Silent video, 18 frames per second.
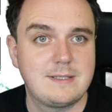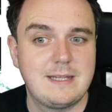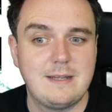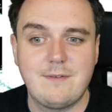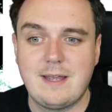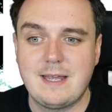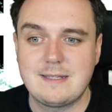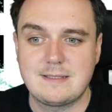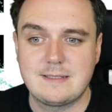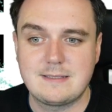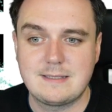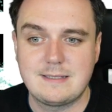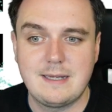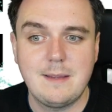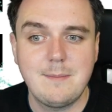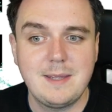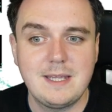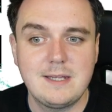Save it as
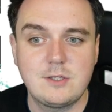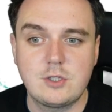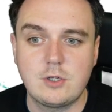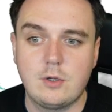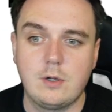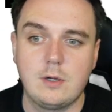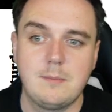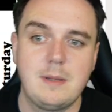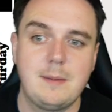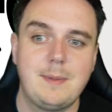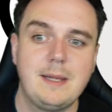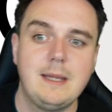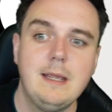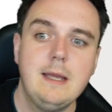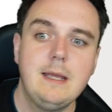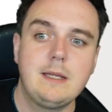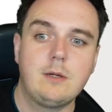an image, or maybe